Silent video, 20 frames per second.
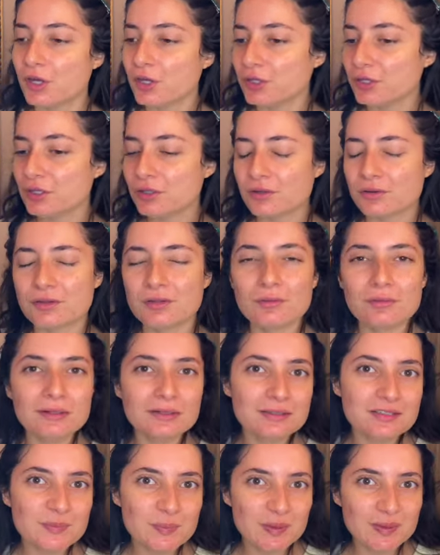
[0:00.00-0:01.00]
you want
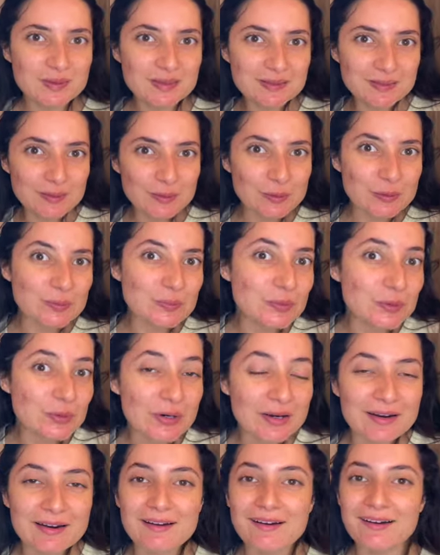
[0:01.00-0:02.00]
to spend a little
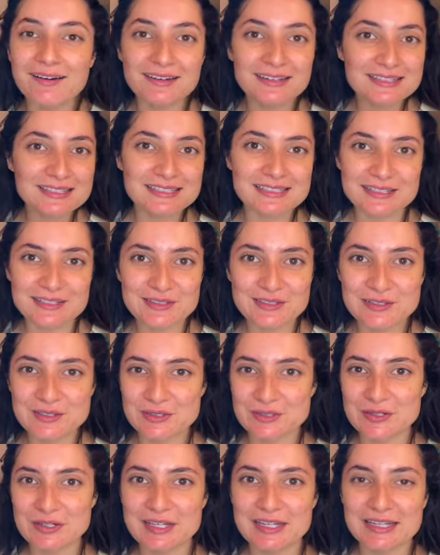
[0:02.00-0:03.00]
more on a
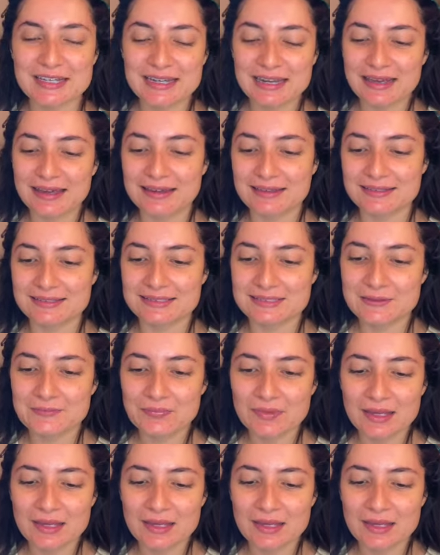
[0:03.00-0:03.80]
sunscreen and